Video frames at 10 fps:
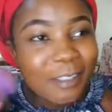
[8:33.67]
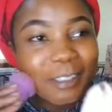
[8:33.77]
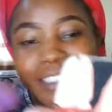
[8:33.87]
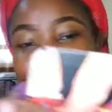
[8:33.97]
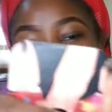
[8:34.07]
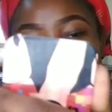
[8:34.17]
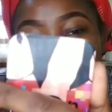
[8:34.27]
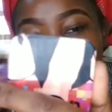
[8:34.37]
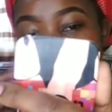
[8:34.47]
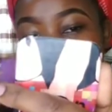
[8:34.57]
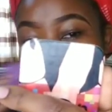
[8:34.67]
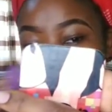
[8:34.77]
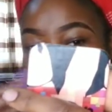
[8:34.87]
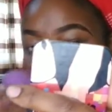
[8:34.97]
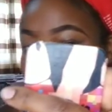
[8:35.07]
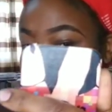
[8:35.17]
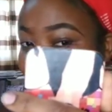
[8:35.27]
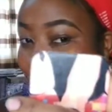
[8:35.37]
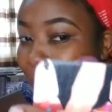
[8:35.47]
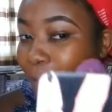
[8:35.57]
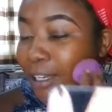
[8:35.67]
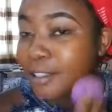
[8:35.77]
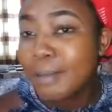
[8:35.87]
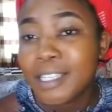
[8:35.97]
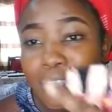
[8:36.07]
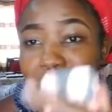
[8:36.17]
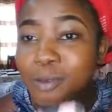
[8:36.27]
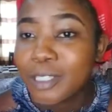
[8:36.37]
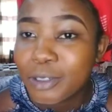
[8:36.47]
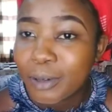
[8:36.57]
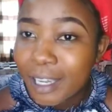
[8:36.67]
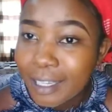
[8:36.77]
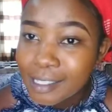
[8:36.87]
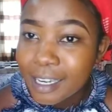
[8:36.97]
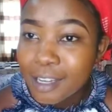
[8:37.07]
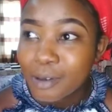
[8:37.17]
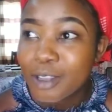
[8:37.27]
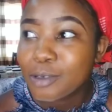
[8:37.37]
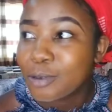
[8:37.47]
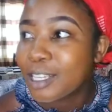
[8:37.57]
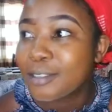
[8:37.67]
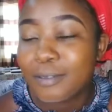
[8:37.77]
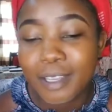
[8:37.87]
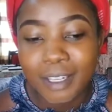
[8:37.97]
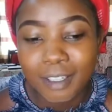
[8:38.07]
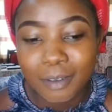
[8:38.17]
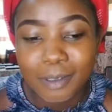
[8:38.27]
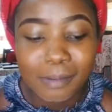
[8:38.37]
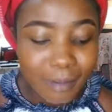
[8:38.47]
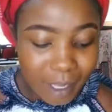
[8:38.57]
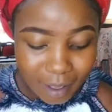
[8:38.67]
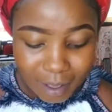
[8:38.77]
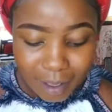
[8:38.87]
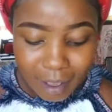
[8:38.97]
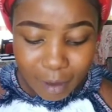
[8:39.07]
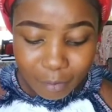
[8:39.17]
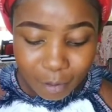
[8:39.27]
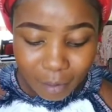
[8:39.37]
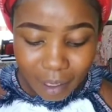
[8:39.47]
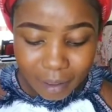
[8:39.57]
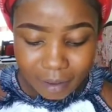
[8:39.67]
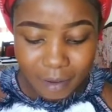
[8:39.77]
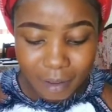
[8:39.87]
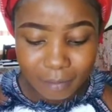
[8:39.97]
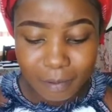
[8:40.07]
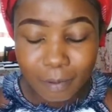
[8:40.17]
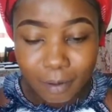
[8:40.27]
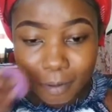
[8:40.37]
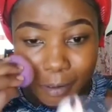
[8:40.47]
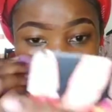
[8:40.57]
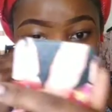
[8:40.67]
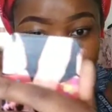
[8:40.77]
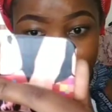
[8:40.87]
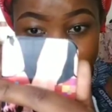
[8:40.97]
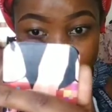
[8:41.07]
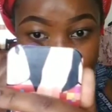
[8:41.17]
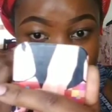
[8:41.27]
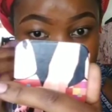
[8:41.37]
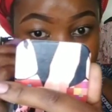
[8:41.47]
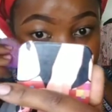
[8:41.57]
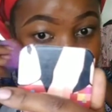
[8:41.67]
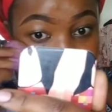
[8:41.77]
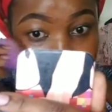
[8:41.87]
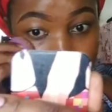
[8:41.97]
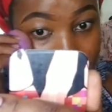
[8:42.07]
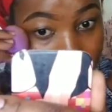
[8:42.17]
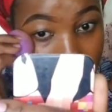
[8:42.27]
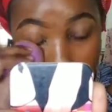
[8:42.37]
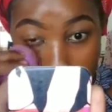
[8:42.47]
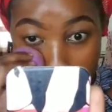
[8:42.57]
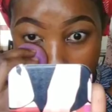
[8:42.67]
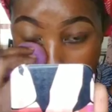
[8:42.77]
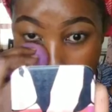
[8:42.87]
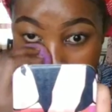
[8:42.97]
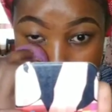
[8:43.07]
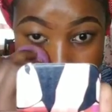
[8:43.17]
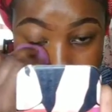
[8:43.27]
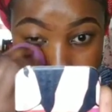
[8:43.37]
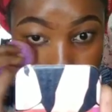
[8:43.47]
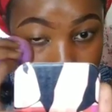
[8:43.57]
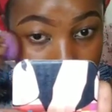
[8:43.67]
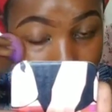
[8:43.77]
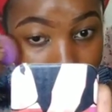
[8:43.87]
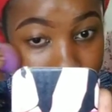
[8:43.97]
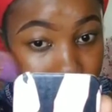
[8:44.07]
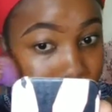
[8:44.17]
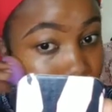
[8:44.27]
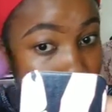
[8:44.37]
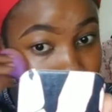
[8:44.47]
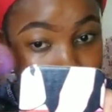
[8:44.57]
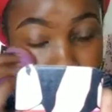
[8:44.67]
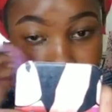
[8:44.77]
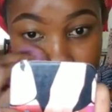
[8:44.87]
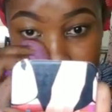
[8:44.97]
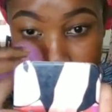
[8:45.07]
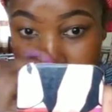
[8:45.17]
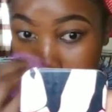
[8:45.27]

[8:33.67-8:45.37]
Like, life was really hard for me. I couldn't manage. Imagine they used to teach Luganda as the lesson. I used to just fail. Because me, I'm from Kenya, and people don't speak Luganda in Kenya. And here in Uganda, you have to do it, and it's examined.